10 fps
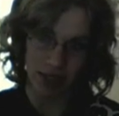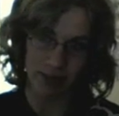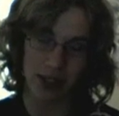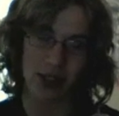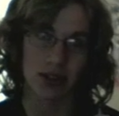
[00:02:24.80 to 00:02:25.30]

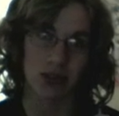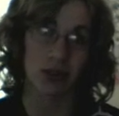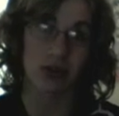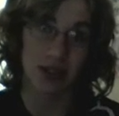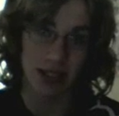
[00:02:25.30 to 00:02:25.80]
side by side you
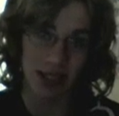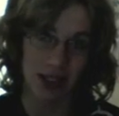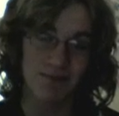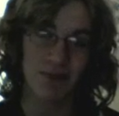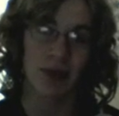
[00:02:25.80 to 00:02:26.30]
could
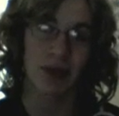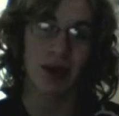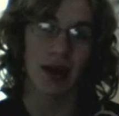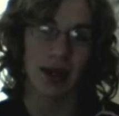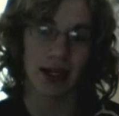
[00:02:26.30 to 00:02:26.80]
see
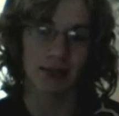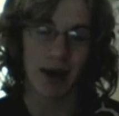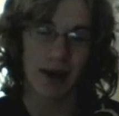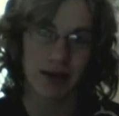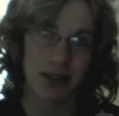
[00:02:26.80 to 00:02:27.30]
a
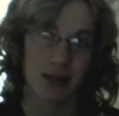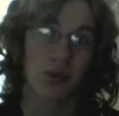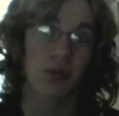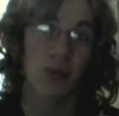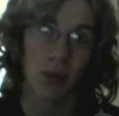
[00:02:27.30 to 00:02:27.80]
comparison
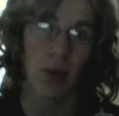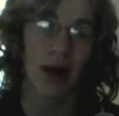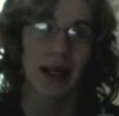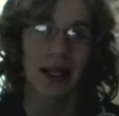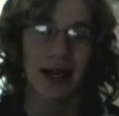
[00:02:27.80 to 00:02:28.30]
of
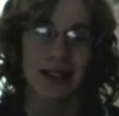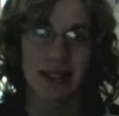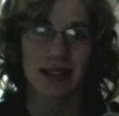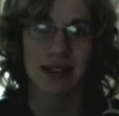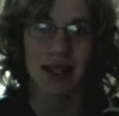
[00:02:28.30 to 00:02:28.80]
why he has
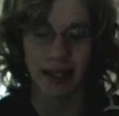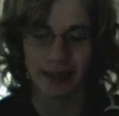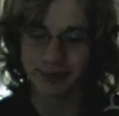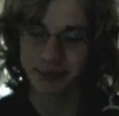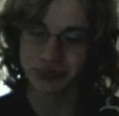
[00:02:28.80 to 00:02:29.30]
this thinking.